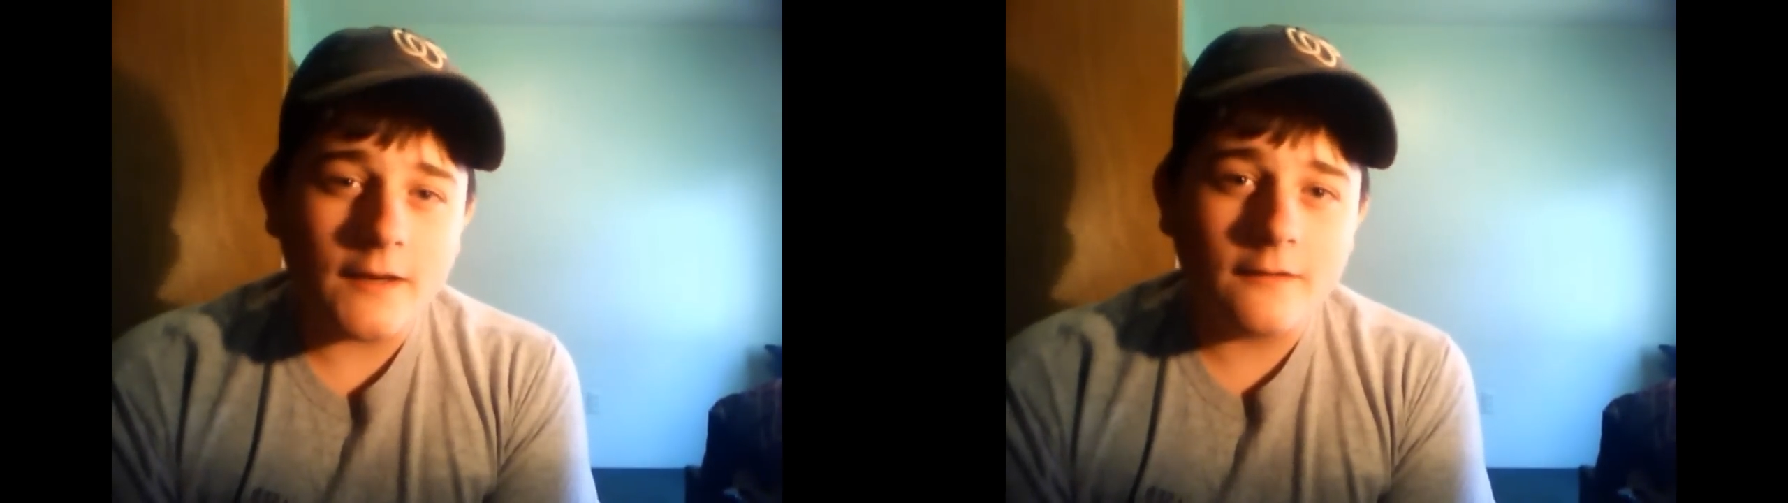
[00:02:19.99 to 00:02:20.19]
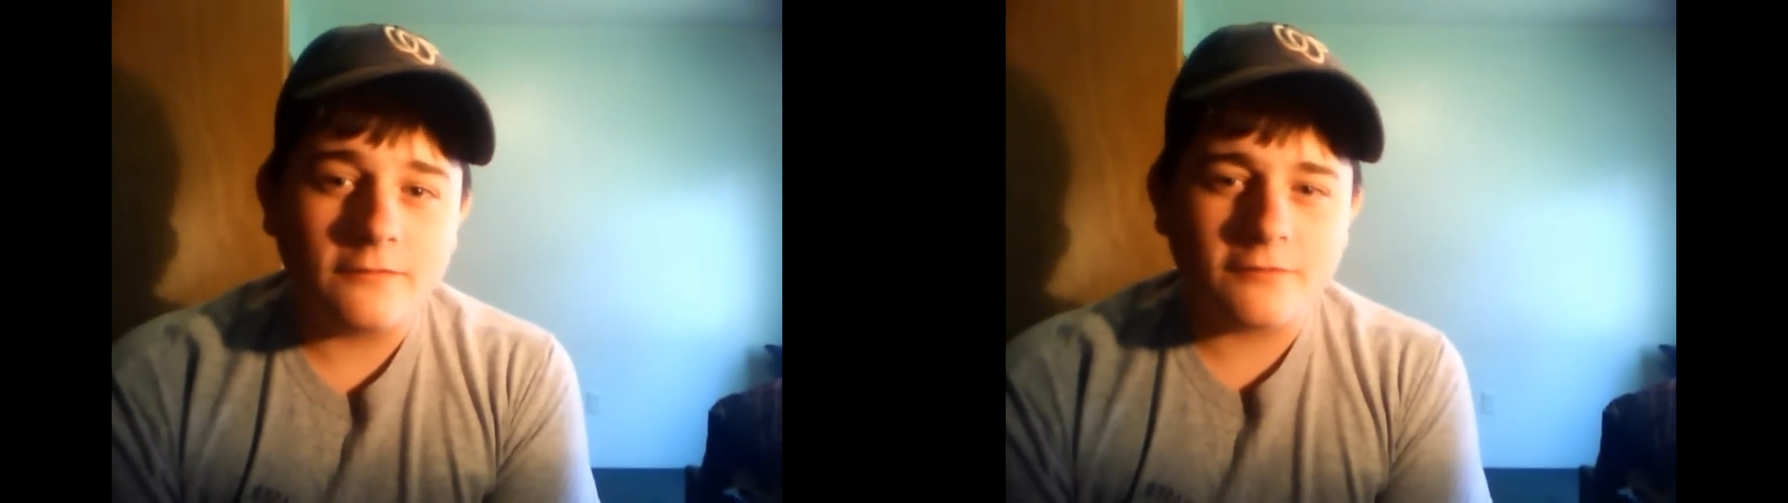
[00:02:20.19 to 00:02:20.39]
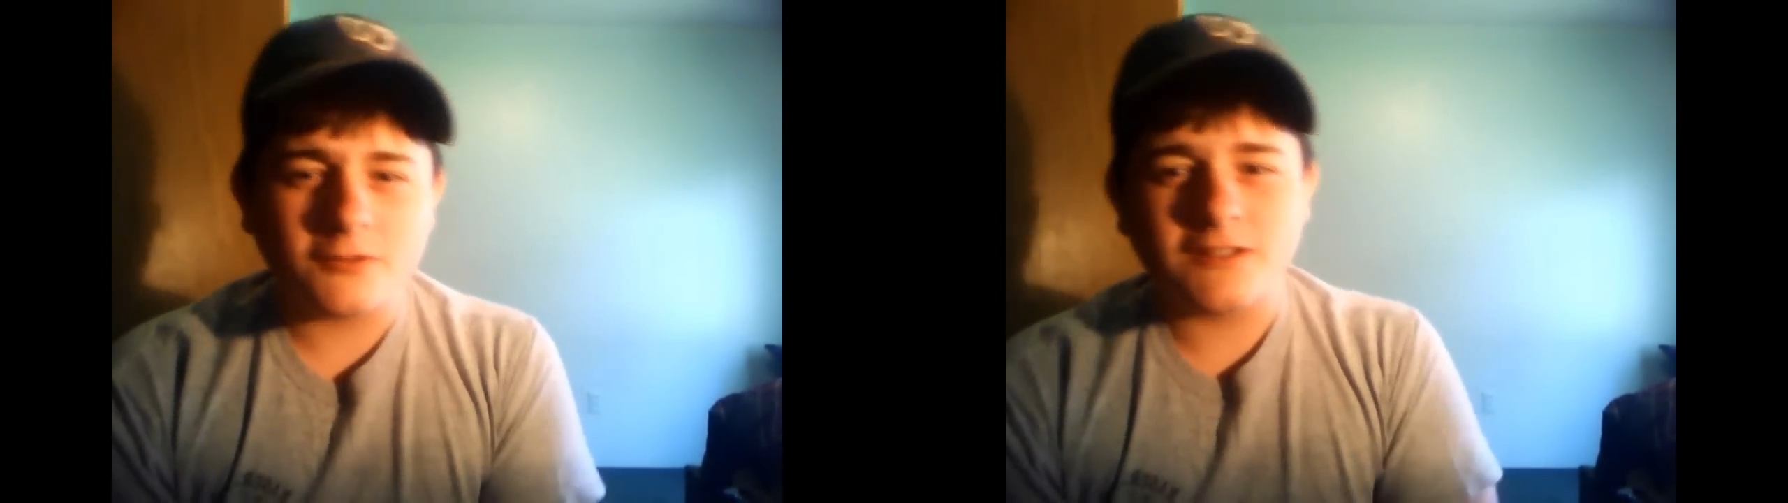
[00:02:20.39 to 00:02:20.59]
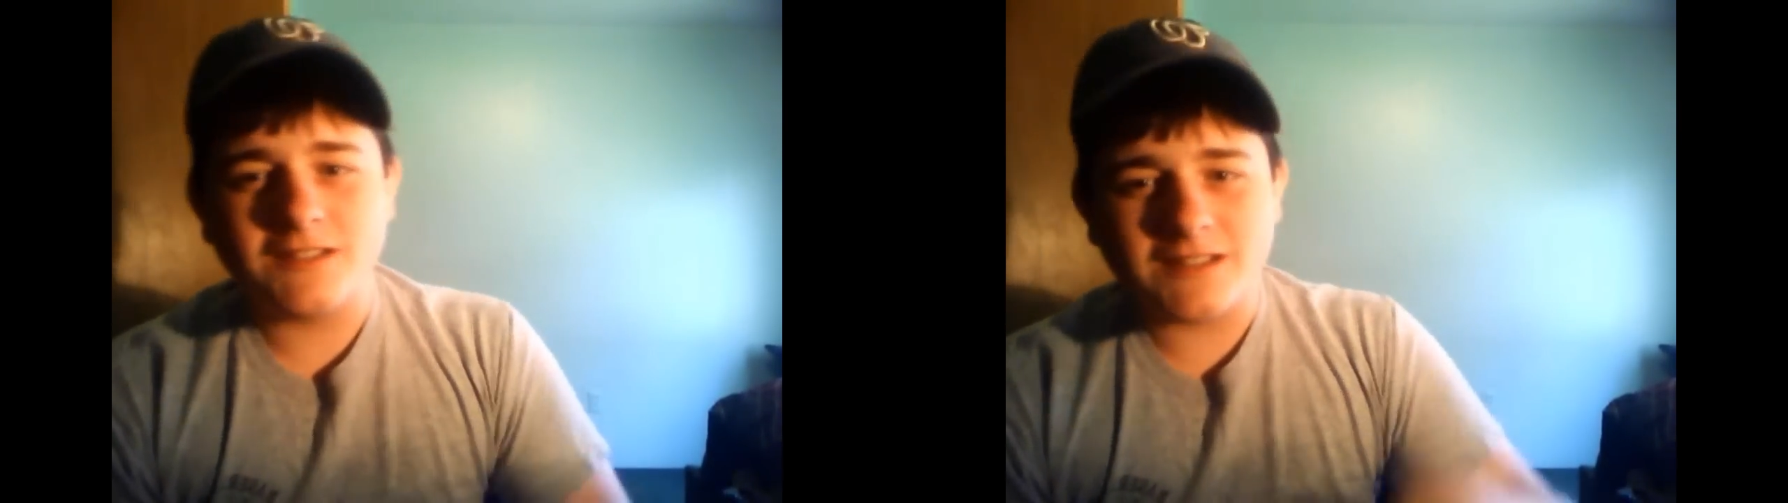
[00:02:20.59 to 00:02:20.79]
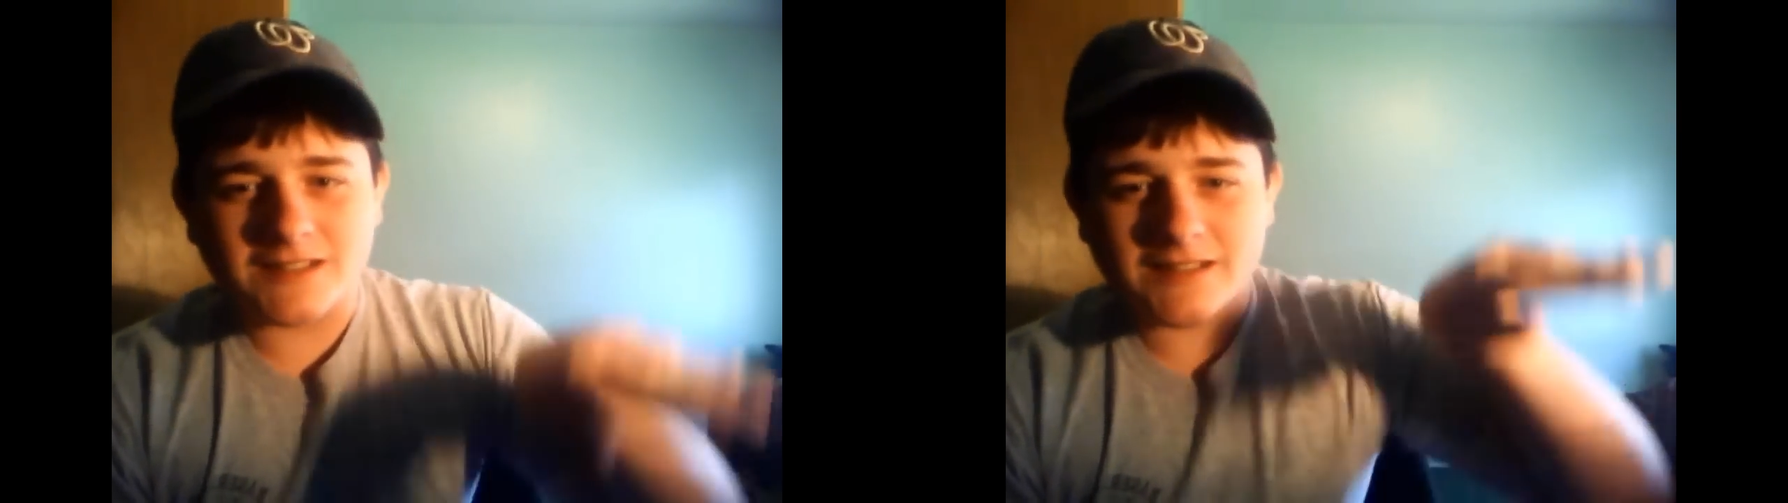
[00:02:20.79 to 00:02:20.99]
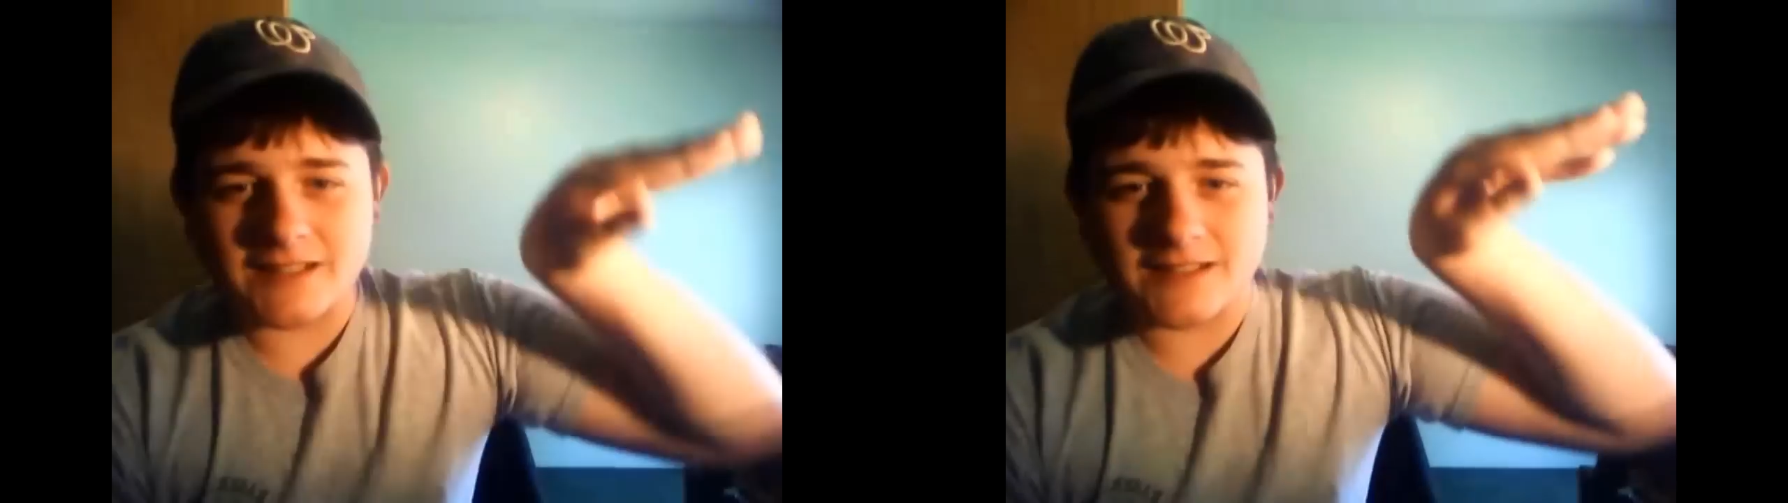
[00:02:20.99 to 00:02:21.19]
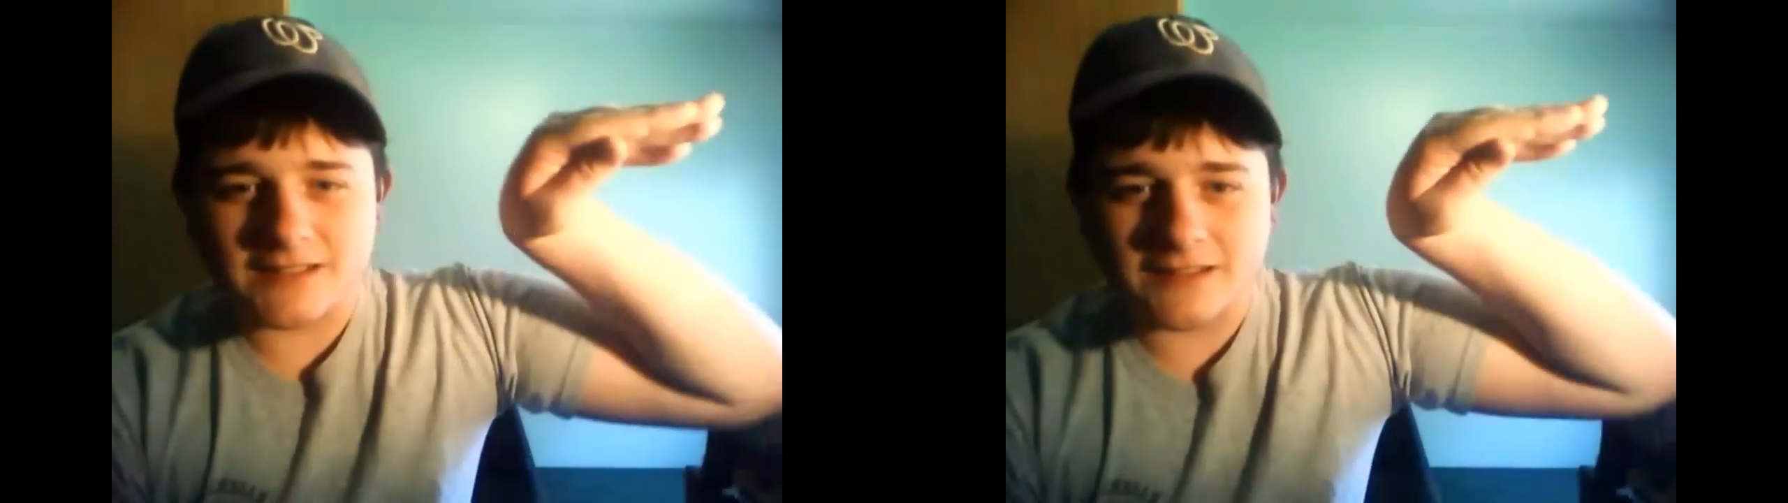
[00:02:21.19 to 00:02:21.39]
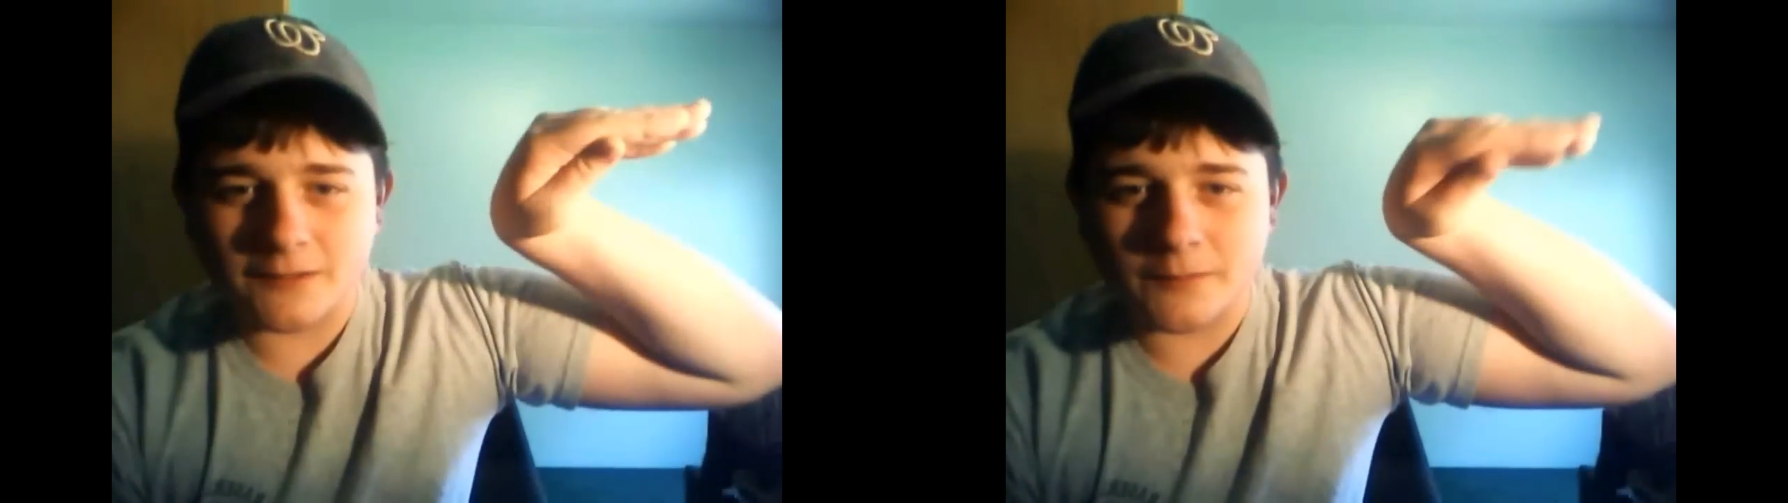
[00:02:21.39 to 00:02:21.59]
and Fulda just takes
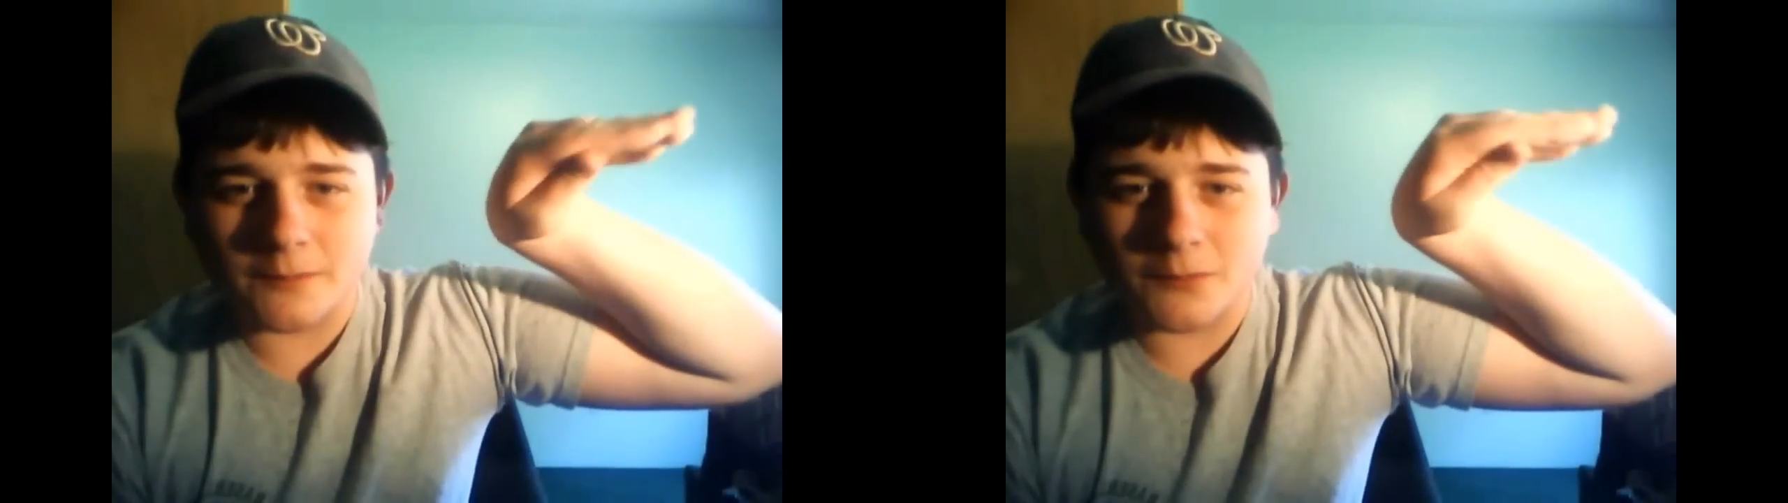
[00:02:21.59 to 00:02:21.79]
a little bit